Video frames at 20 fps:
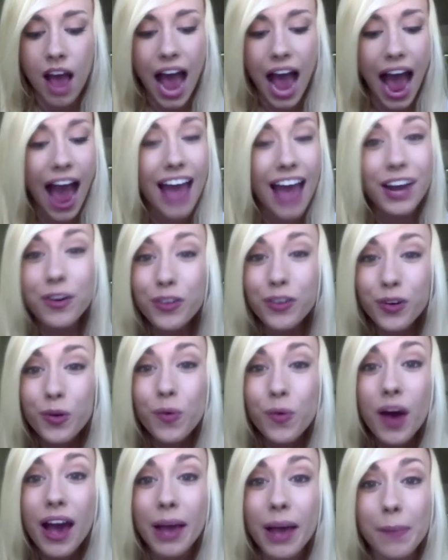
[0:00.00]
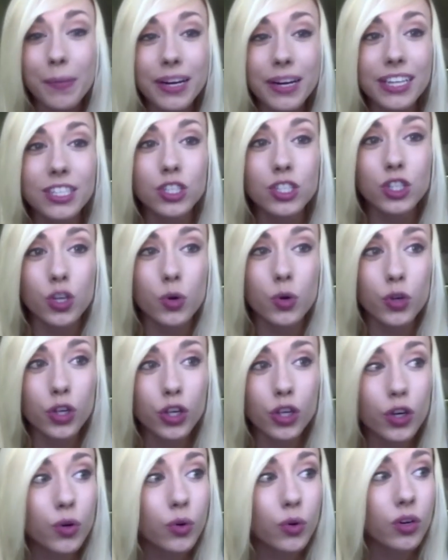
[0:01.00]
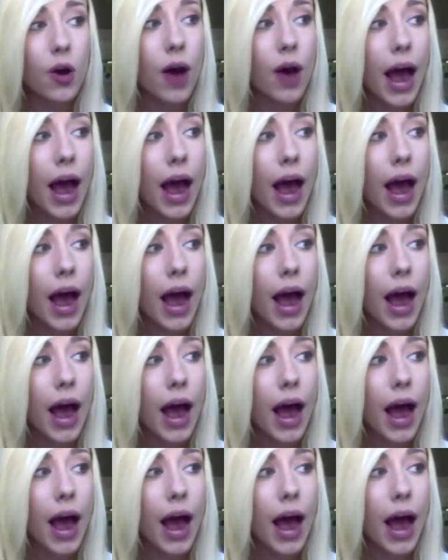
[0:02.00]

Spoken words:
I don't know why, but it's so cute.